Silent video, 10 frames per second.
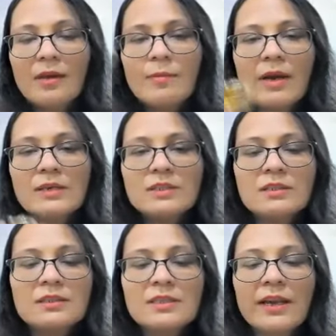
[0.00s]

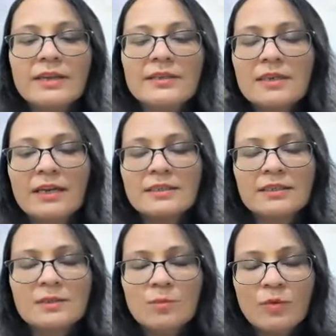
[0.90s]
Imagine this light as
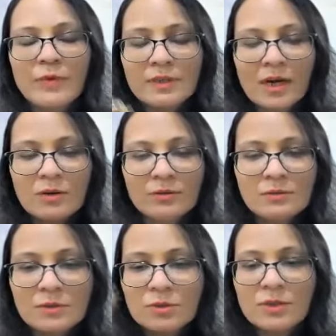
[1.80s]
it's moving
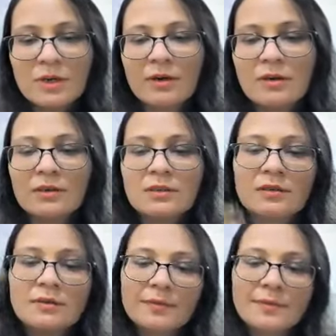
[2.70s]
down to the earth.
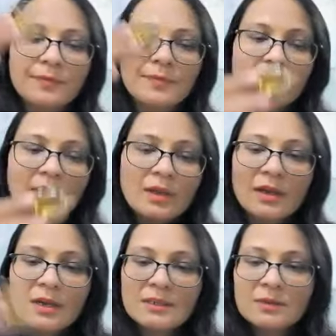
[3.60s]

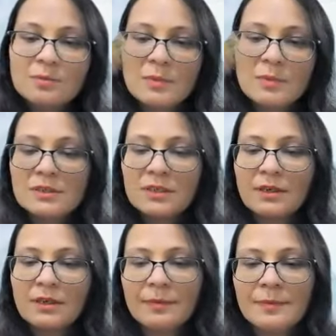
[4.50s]
It's
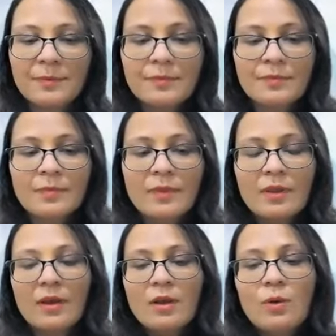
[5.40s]
merging
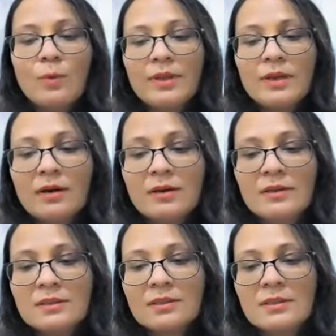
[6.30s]
with the
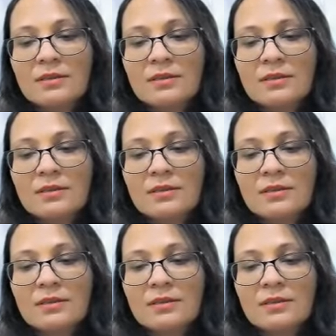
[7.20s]
earth